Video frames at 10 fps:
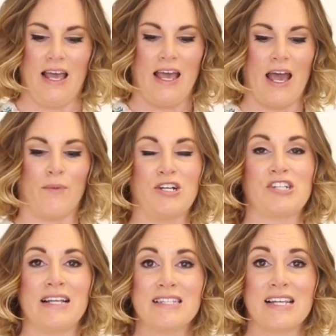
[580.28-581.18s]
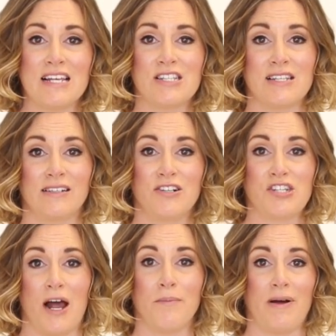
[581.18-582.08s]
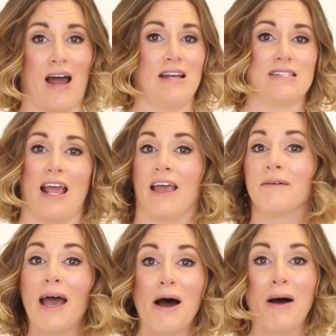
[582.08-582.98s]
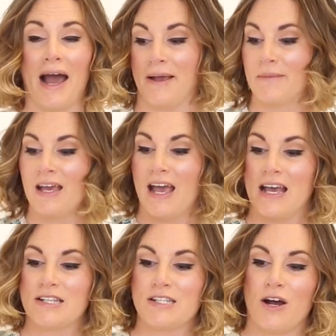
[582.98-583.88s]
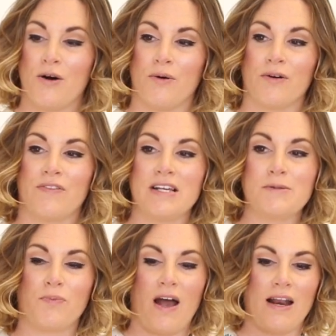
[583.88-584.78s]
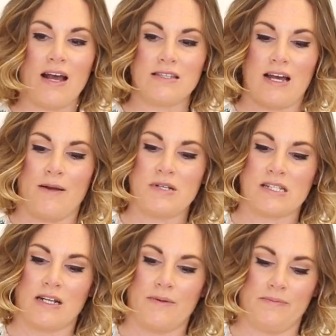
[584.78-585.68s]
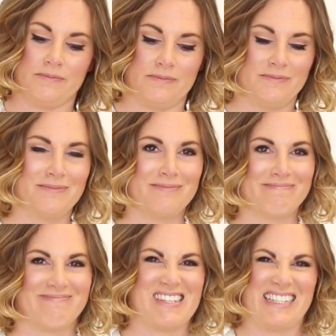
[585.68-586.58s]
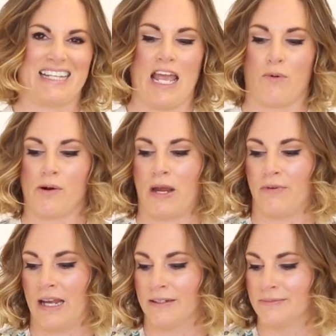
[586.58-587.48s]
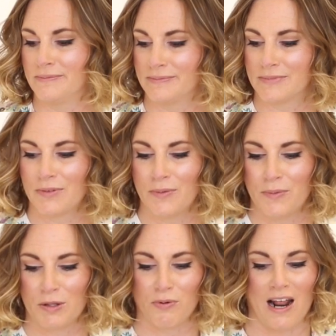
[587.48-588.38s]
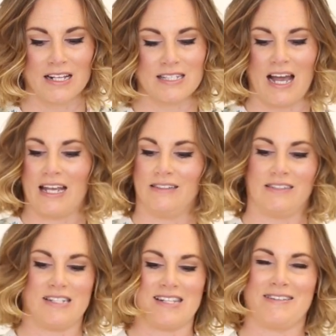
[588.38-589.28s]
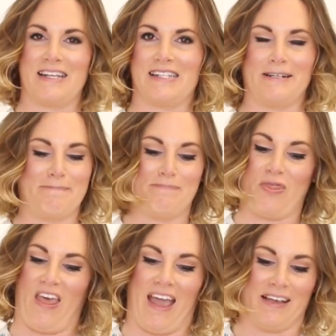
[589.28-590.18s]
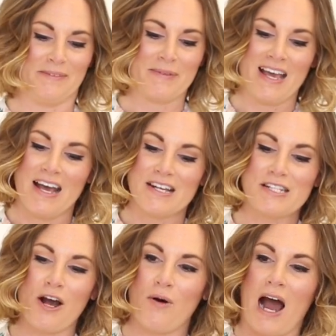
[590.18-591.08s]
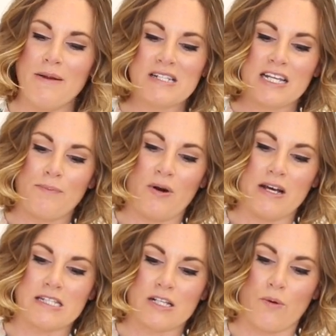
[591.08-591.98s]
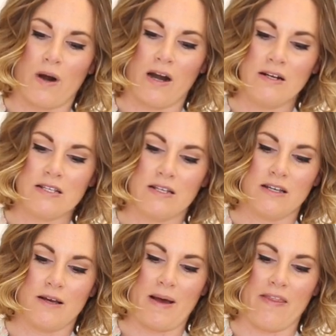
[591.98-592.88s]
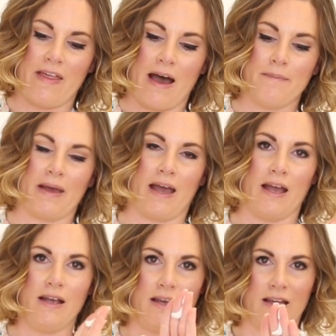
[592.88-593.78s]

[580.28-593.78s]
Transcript: And when Jen says jump, I say, how high? And so this product, I'm just gonna, can't wear my ring with product. It's a thing. So I'm just gonna put a squirt about that big